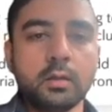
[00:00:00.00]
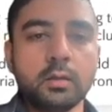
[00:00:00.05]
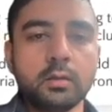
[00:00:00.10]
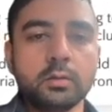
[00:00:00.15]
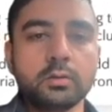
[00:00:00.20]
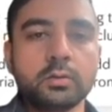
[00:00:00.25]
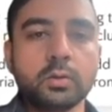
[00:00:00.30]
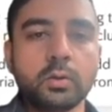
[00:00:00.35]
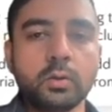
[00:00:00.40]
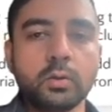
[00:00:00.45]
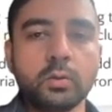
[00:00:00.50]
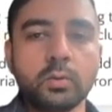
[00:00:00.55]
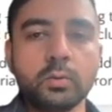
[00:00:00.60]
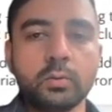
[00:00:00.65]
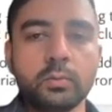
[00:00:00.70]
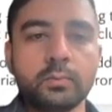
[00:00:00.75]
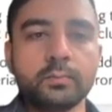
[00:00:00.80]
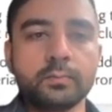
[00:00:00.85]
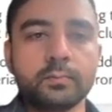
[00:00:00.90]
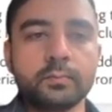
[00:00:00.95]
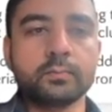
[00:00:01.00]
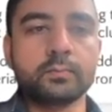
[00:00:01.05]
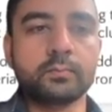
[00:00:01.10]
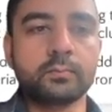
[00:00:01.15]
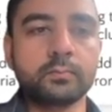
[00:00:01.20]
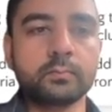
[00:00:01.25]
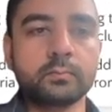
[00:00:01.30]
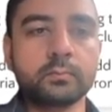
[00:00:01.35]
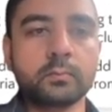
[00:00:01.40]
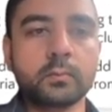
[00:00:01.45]
So
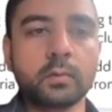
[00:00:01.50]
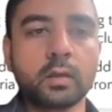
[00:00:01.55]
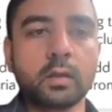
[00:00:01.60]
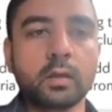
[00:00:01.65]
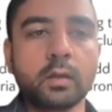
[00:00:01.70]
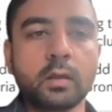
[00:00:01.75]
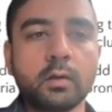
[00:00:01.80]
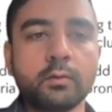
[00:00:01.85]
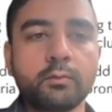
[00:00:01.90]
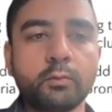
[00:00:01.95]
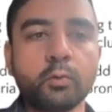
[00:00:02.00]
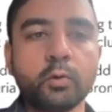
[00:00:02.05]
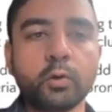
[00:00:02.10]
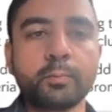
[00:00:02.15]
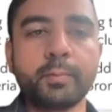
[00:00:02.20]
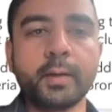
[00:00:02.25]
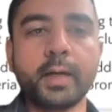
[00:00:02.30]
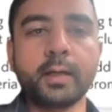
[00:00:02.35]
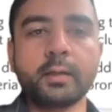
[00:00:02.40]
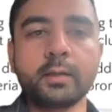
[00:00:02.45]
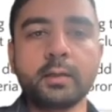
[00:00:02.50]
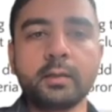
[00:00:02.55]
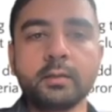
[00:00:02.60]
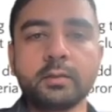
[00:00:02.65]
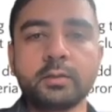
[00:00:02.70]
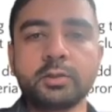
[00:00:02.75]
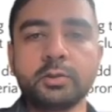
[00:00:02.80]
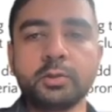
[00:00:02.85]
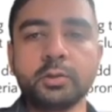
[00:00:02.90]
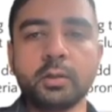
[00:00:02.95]
the four
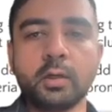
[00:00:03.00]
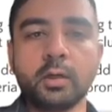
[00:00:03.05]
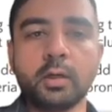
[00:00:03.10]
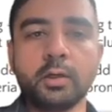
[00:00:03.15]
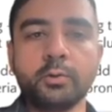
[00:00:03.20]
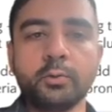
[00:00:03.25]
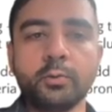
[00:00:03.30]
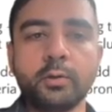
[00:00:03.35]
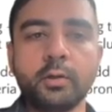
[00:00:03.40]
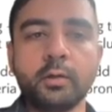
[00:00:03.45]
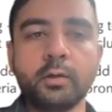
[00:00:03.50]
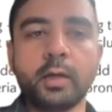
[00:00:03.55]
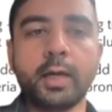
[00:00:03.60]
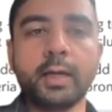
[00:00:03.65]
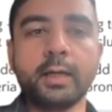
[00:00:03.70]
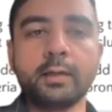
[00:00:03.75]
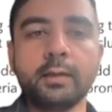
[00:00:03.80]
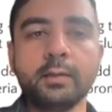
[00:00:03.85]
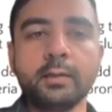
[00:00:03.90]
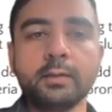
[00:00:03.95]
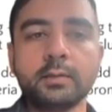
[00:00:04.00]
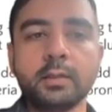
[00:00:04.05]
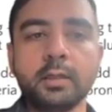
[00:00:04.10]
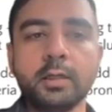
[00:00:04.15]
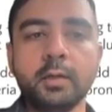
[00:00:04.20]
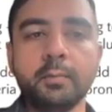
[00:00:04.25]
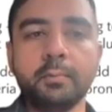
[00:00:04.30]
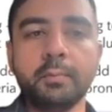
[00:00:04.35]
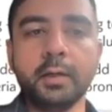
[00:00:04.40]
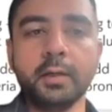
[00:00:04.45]
patterns you will likely see
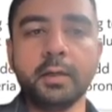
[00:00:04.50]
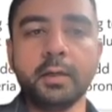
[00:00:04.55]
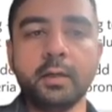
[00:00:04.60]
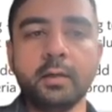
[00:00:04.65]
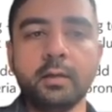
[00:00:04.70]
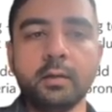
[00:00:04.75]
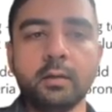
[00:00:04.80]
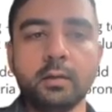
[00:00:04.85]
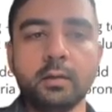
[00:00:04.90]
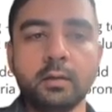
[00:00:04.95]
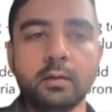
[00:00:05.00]
repeated